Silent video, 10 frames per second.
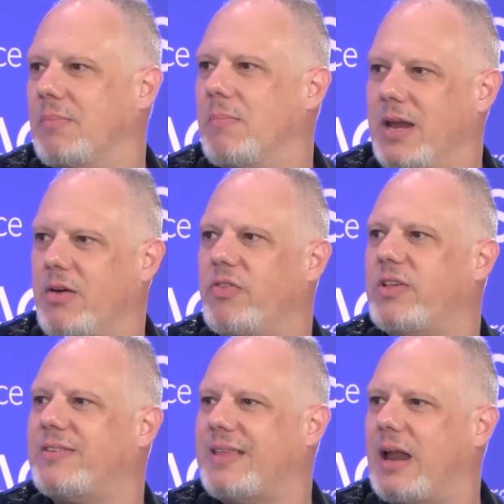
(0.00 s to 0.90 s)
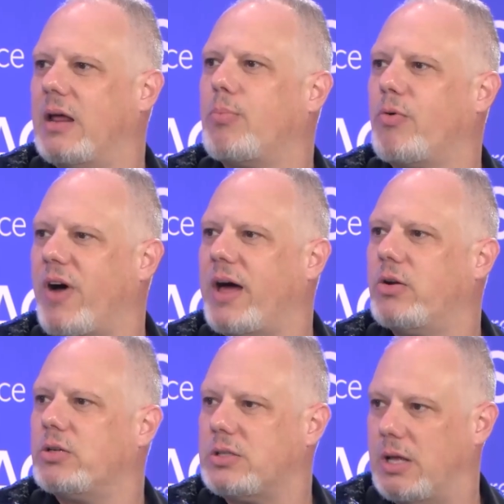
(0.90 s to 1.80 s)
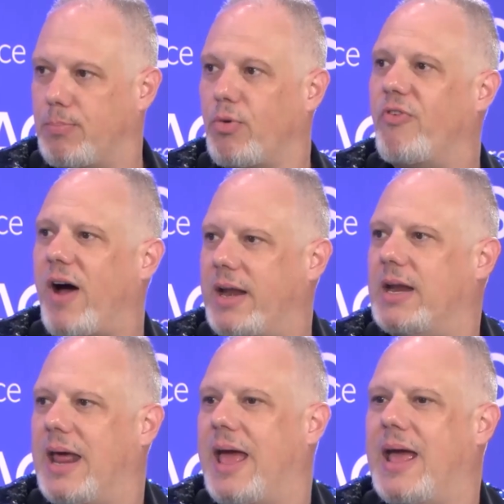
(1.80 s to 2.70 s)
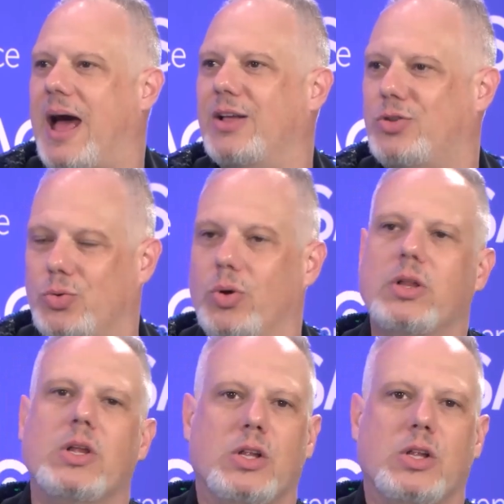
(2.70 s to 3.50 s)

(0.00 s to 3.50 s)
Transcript: Many of the static providers that provide an AI tool